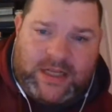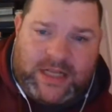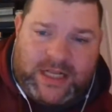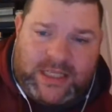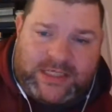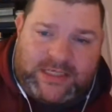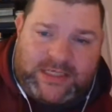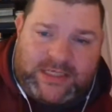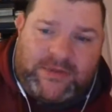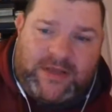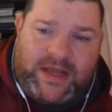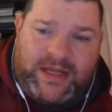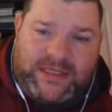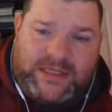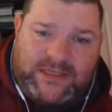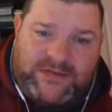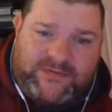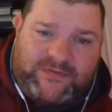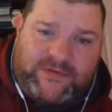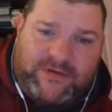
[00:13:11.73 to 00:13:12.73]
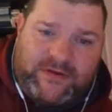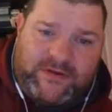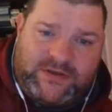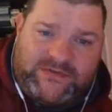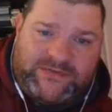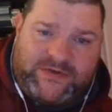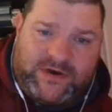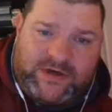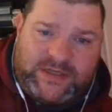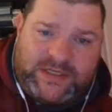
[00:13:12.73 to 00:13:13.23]
and some lights as far as
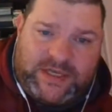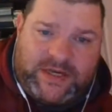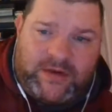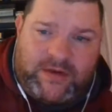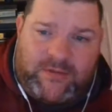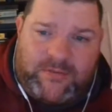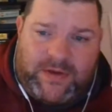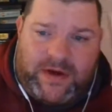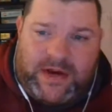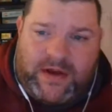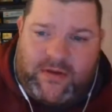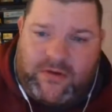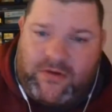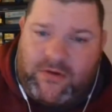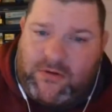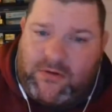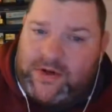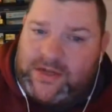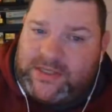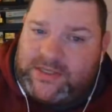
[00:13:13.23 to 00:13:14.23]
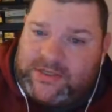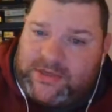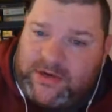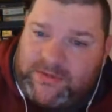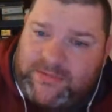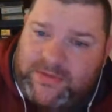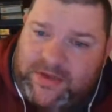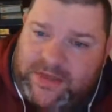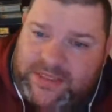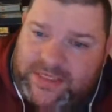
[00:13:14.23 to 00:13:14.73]
I know, but I don't know when it's
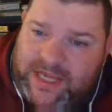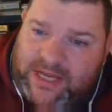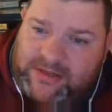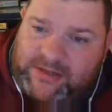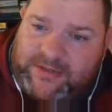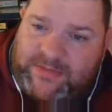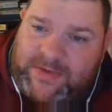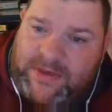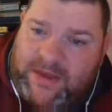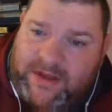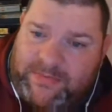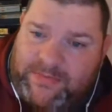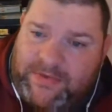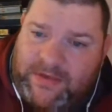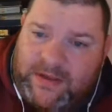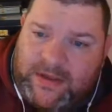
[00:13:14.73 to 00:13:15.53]
going to exactly be up.